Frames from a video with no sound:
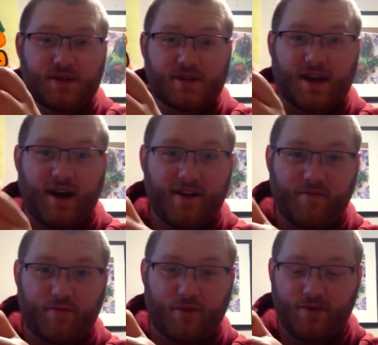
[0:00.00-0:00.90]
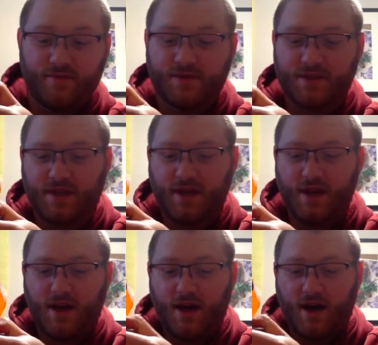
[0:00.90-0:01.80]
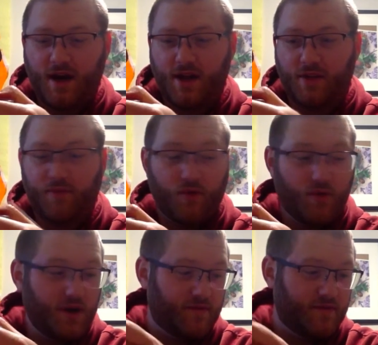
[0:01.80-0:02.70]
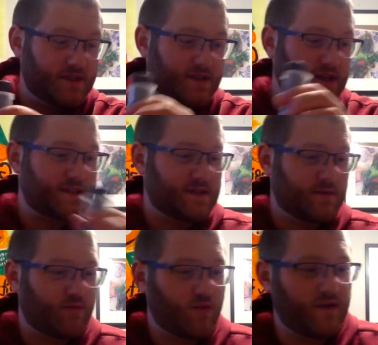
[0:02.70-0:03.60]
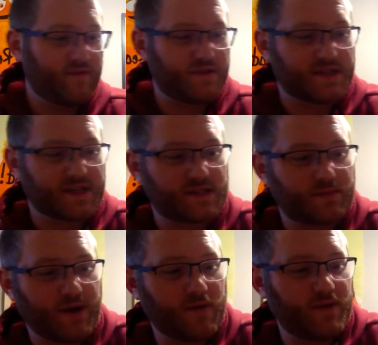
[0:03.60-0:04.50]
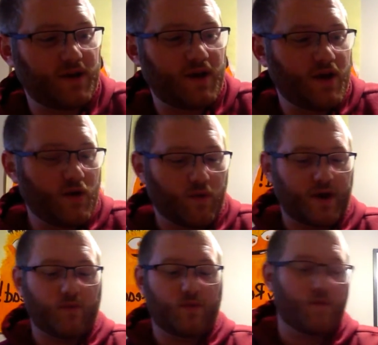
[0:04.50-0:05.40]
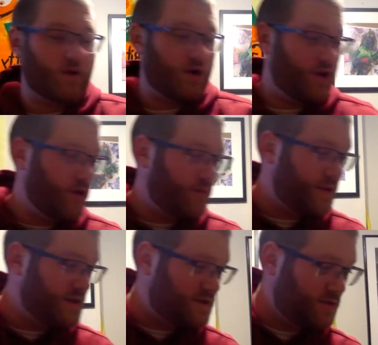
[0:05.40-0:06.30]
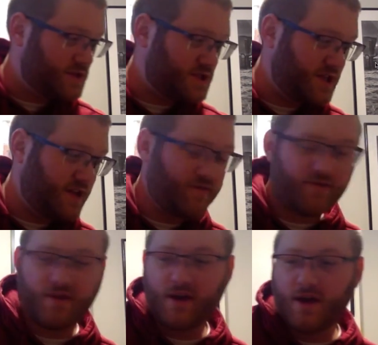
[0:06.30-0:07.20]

it kind of proves the point of this lesson, the point of this experiment, what we were hoping to achieve.